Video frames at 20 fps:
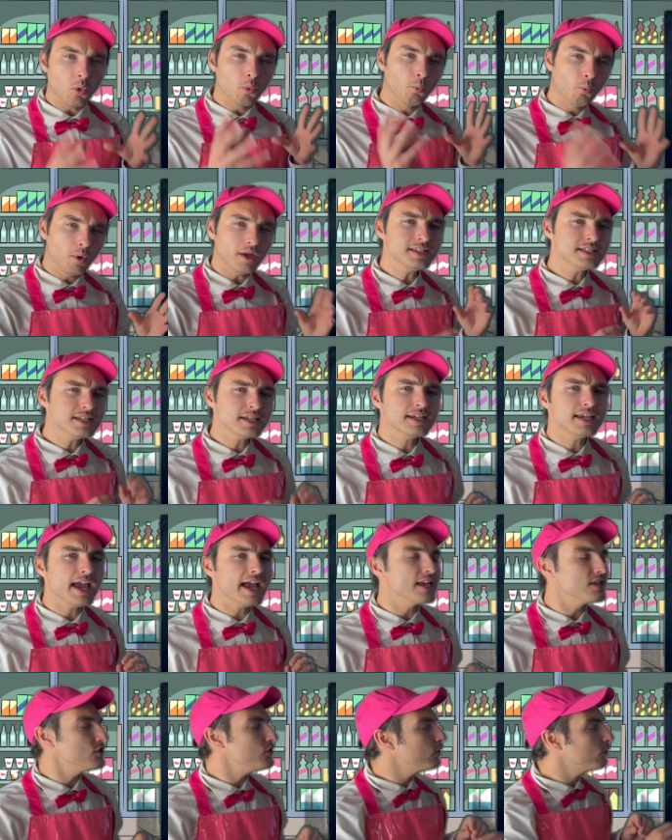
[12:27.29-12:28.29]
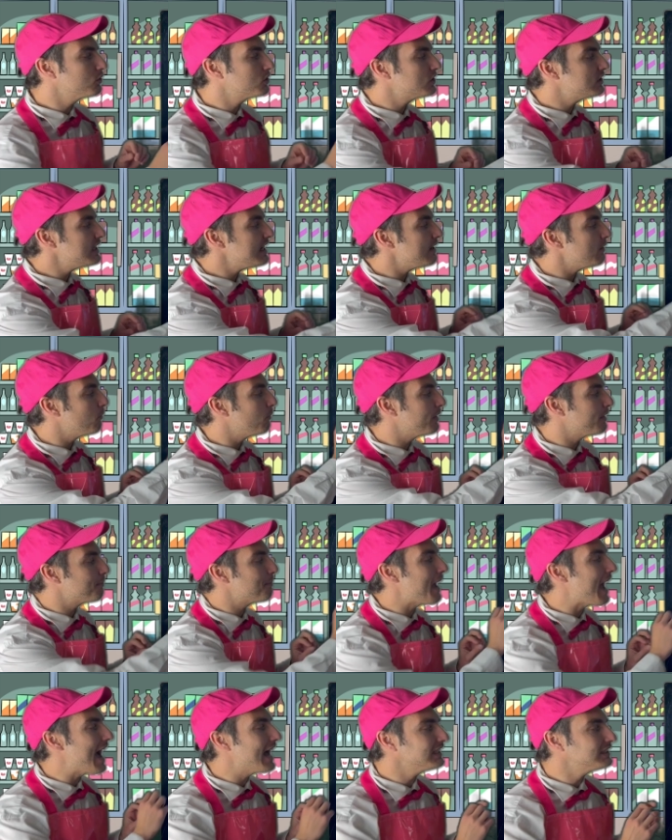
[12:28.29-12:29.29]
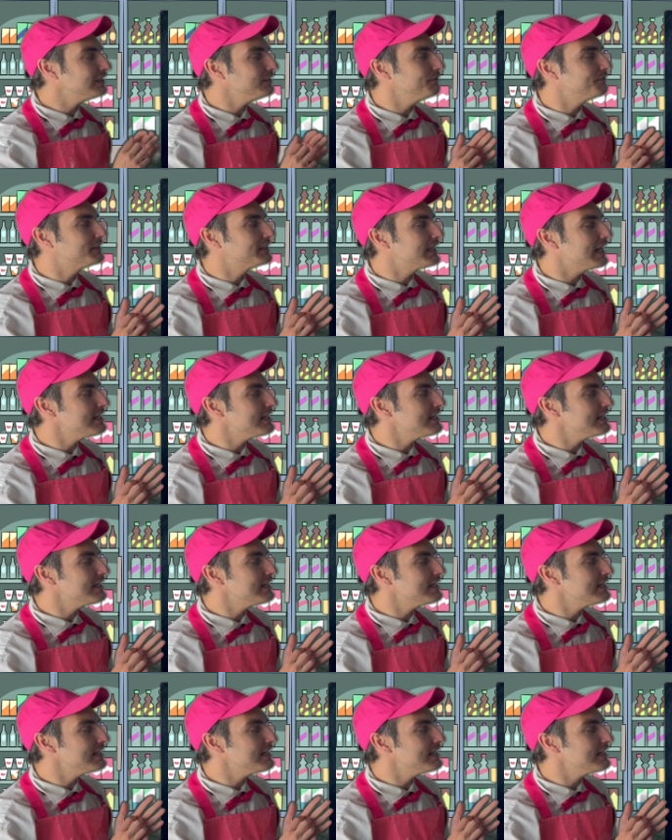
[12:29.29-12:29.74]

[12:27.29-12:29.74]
Once again, you'll see with passive